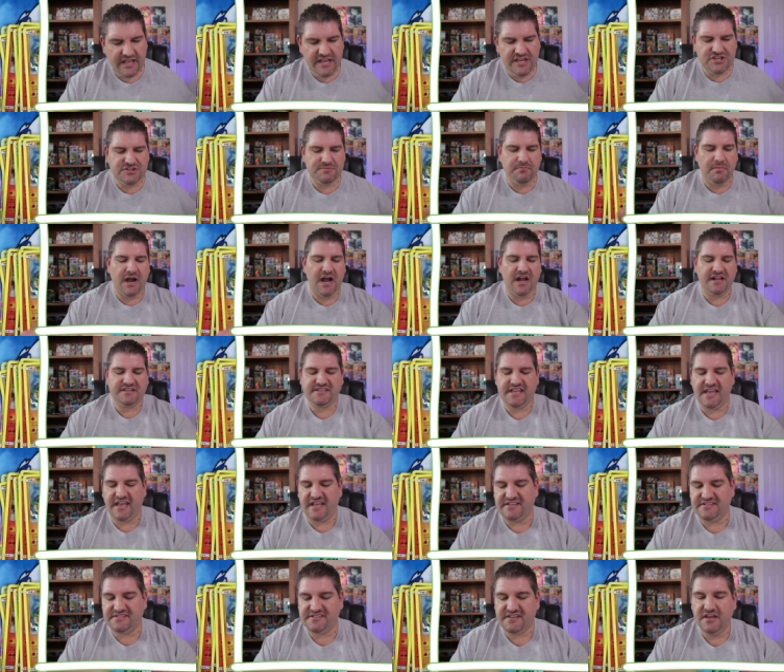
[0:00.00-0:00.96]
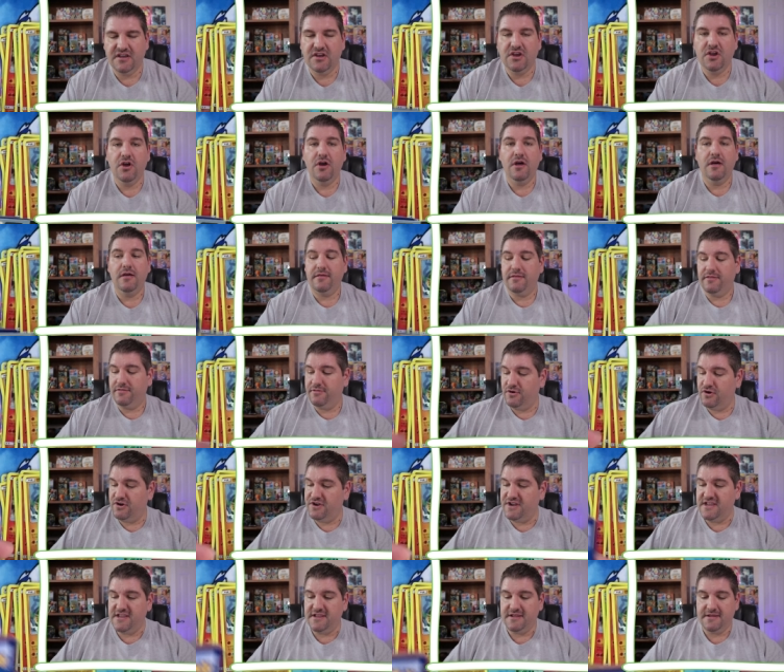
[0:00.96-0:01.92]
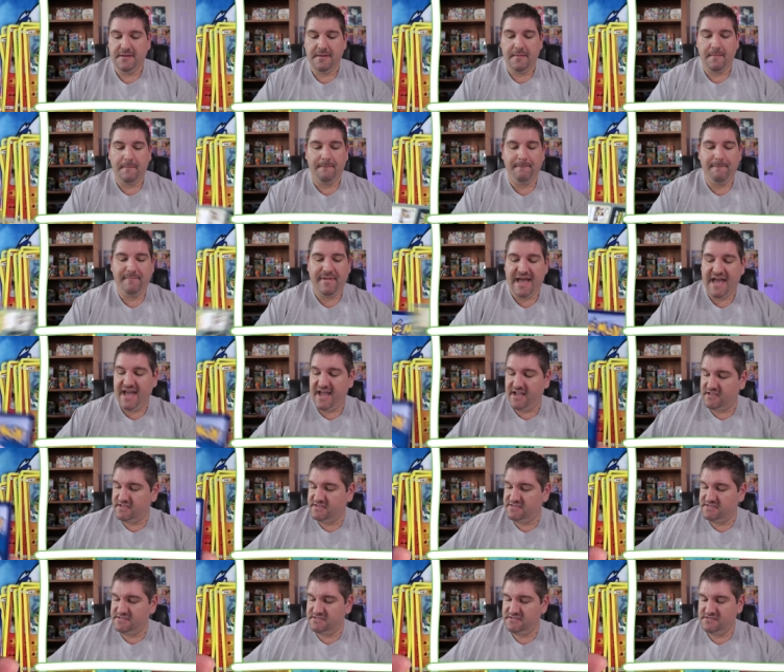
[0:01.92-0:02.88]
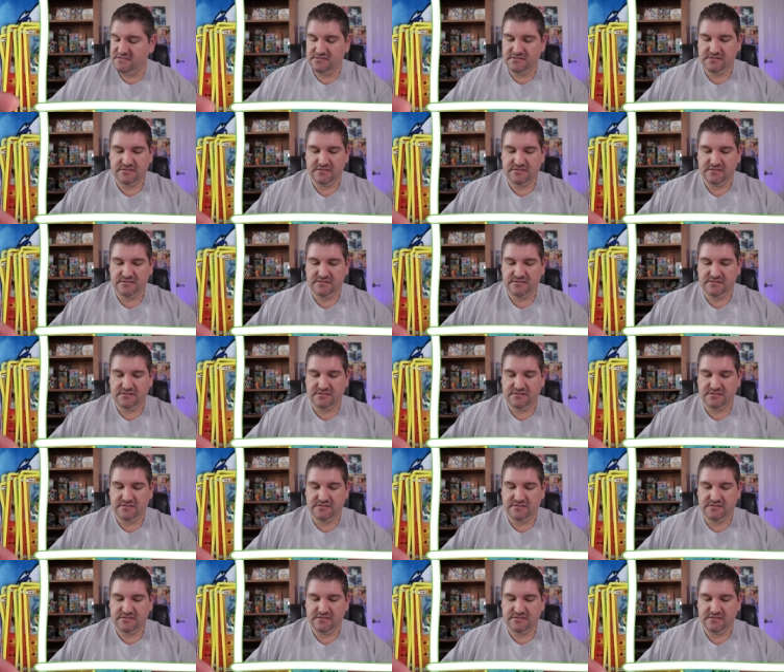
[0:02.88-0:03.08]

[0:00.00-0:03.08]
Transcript: each box has thirty packs.